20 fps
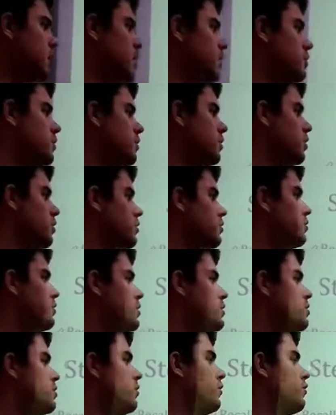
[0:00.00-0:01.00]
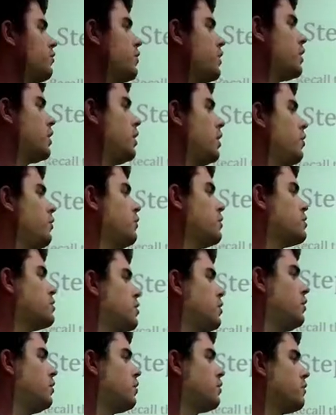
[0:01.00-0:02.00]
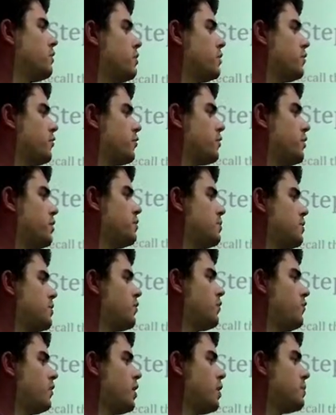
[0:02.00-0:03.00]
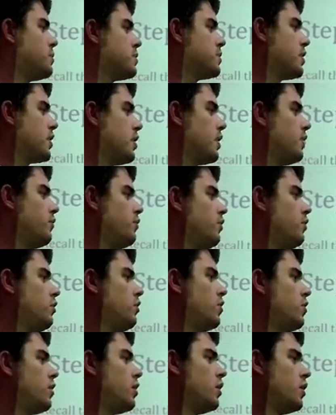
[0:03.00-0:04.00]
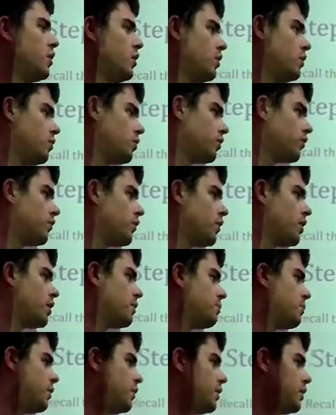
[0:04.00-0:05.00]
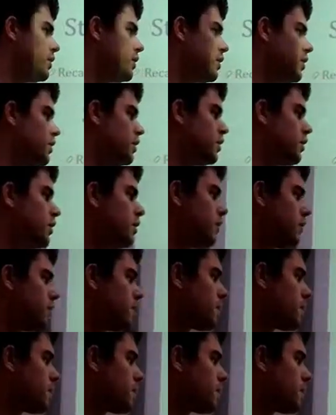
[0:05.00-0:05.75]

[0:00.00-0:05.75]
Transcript: and our critical value with 2 degrees of freedom at the 5% level was 5.99.